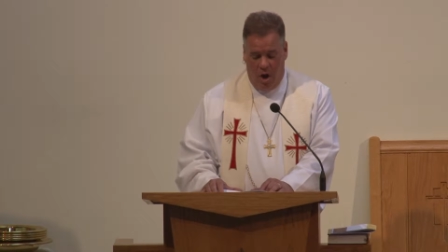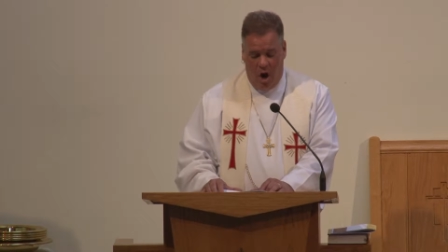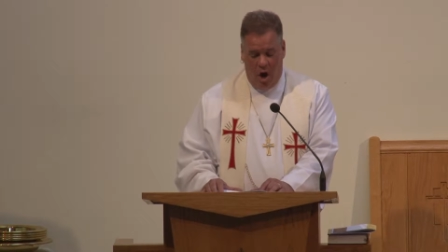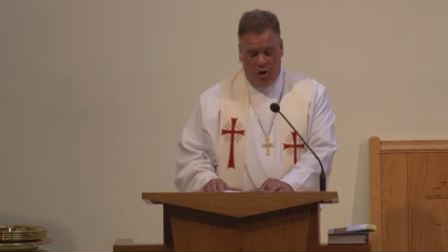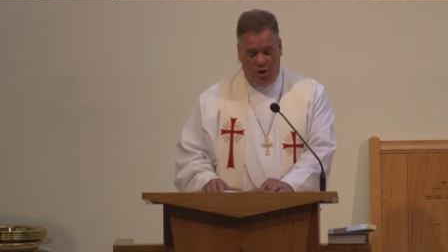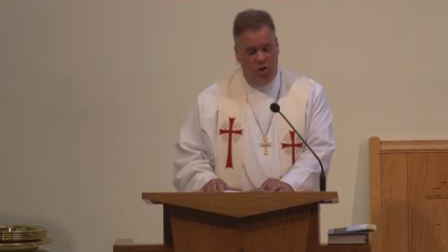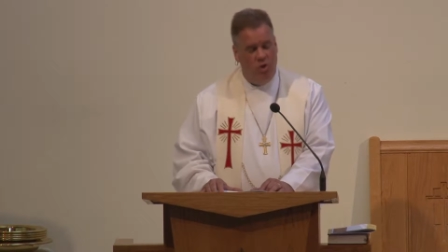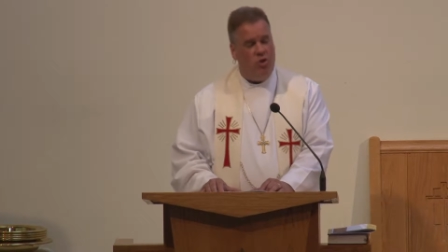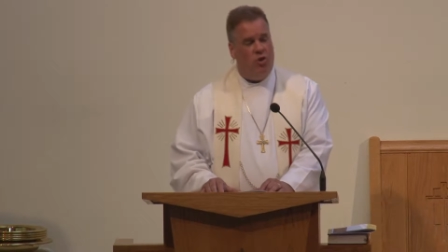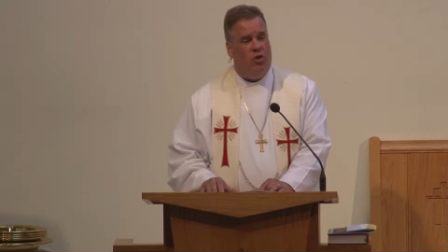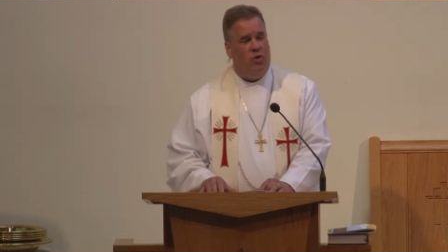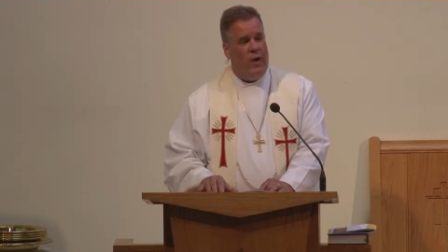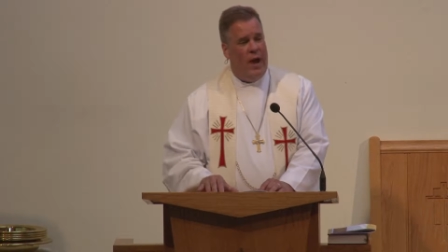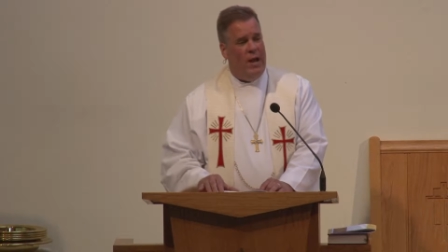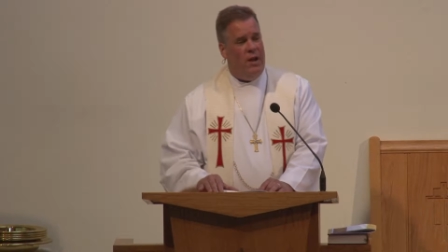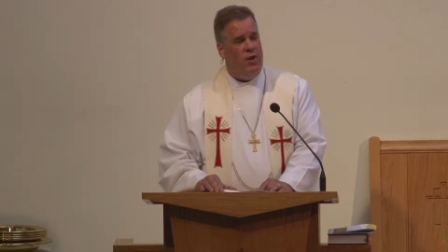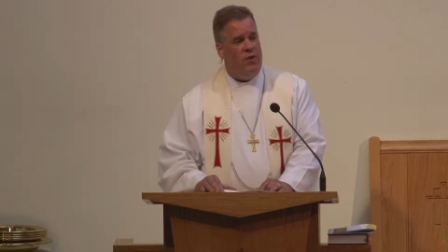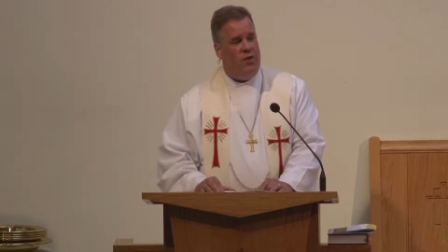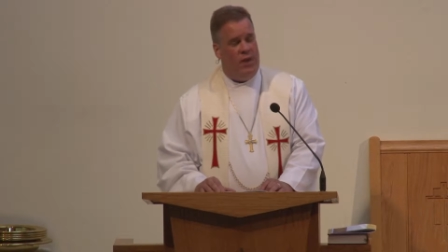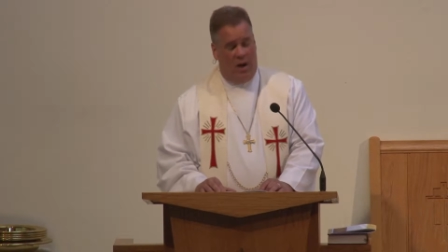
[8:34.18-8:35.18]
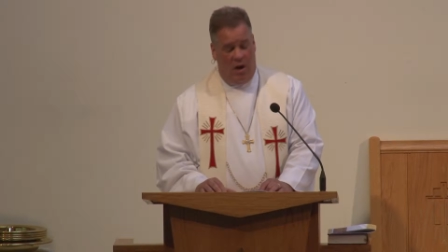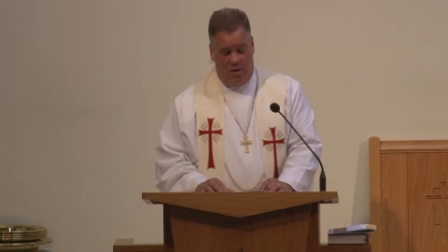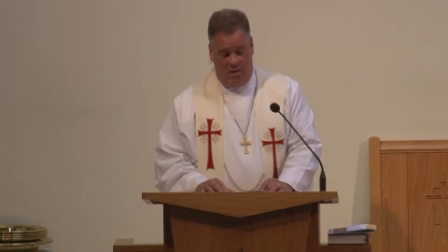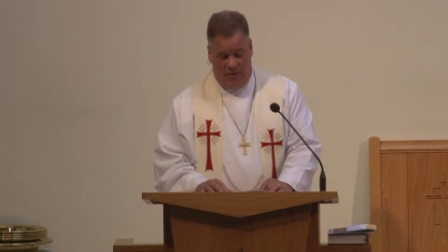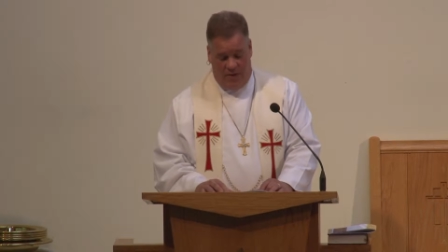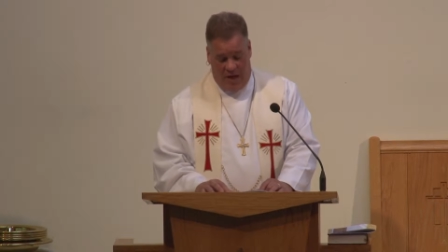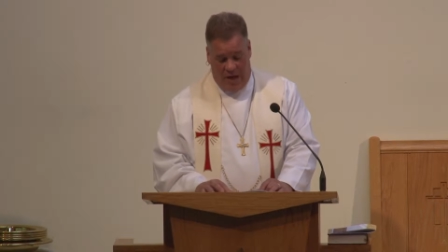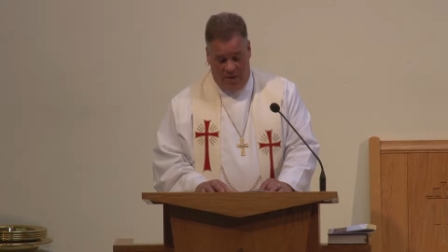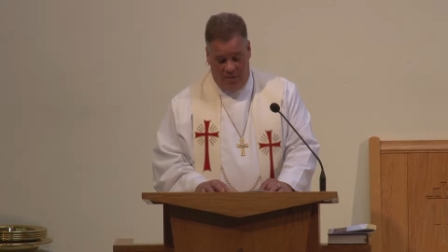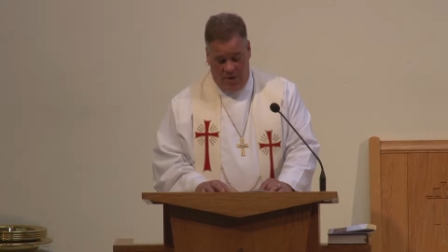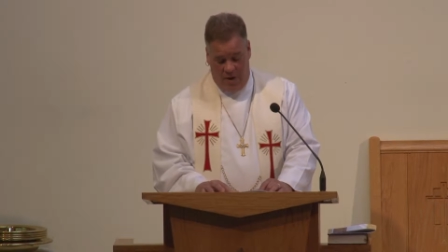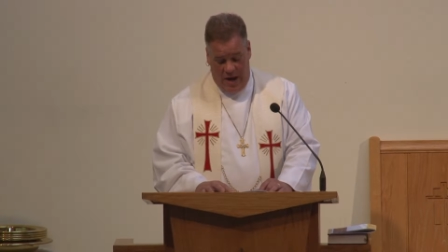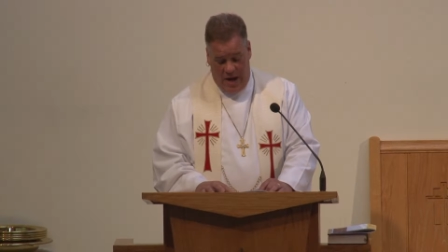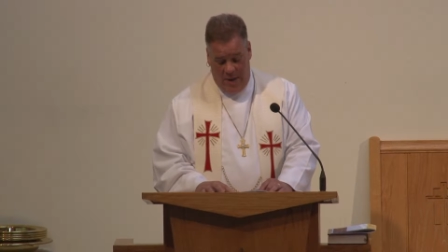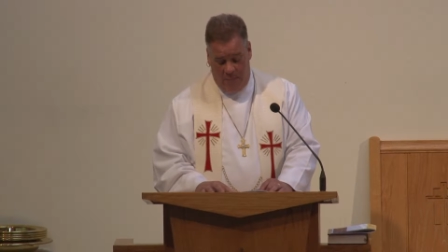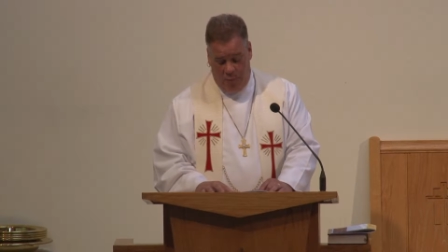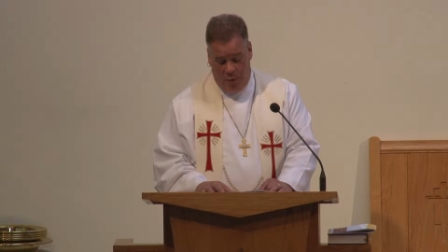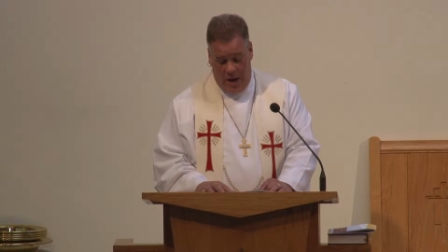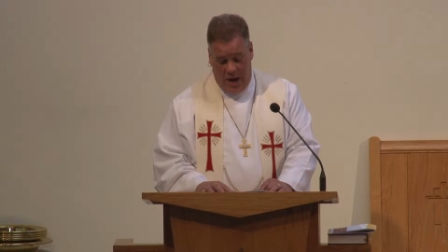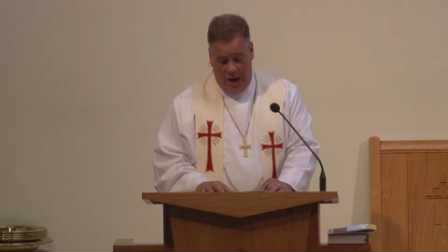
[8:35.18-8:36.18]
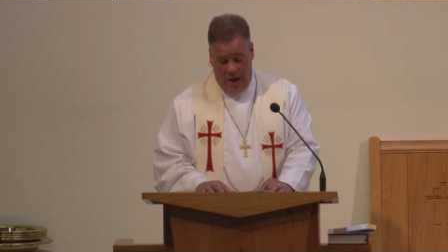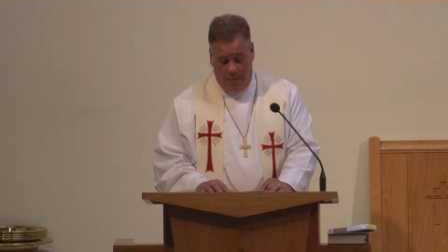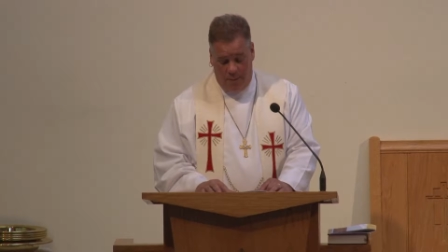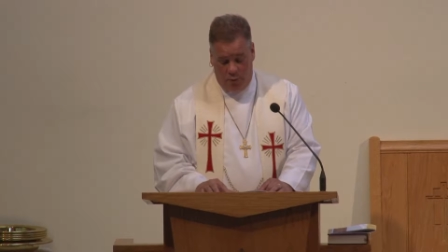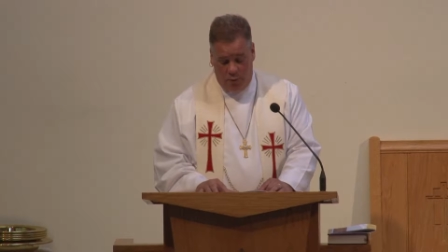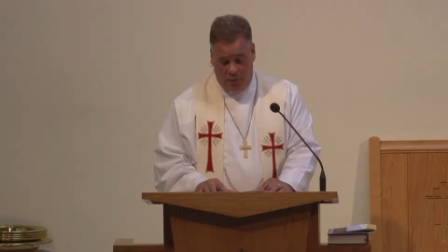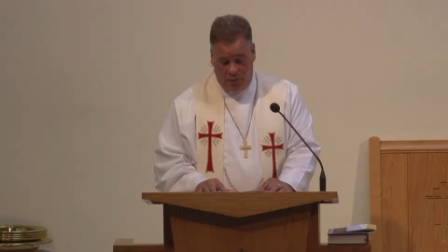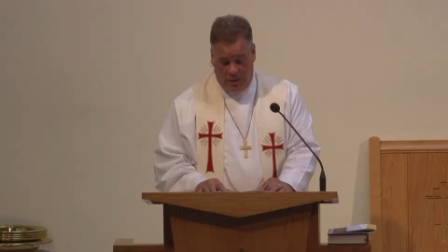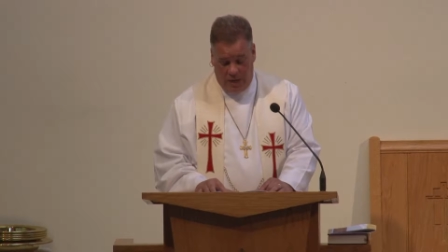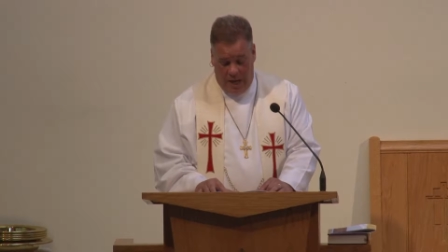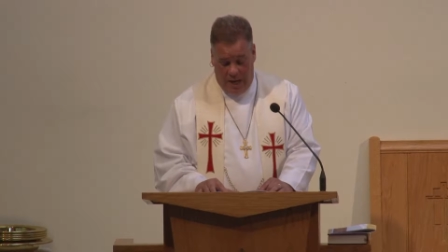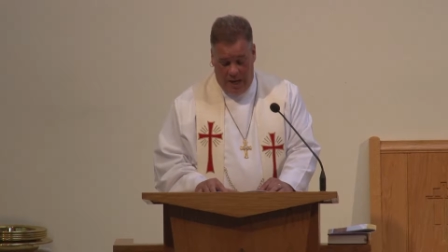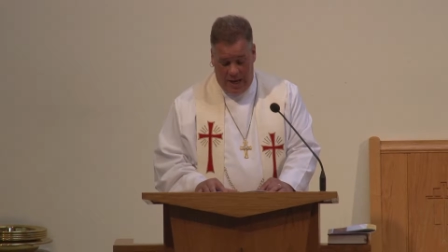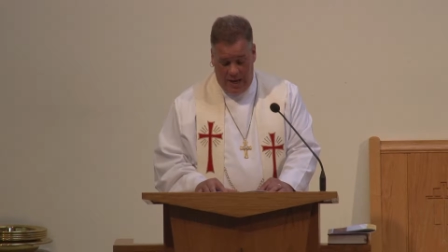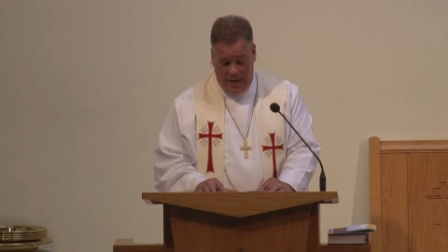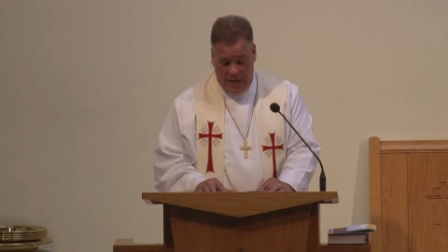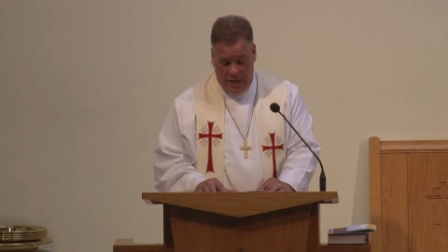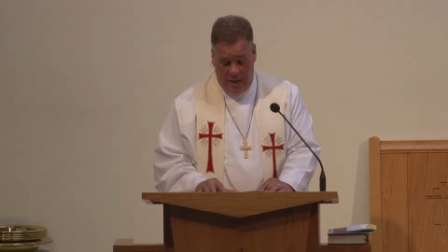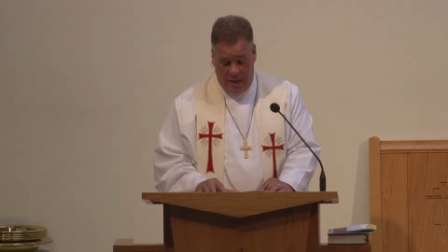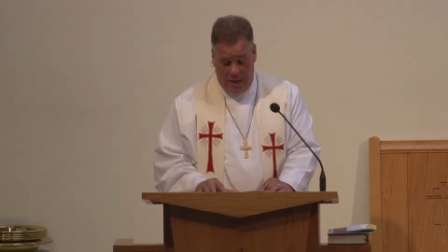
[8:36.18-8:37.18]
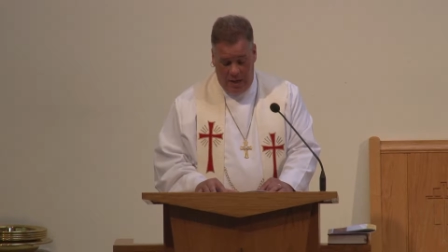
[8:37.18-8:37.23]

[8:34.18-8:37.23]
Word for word: Are you greater than our father Abraham, who died?